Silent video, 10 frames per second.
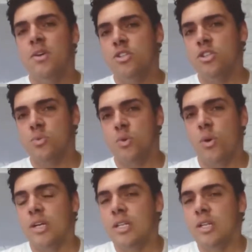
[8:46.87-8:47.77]
Just
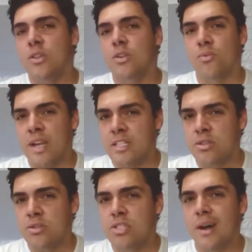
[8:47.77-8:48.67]
quickly on the
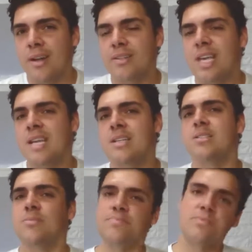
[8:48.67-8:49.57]
rental side of things,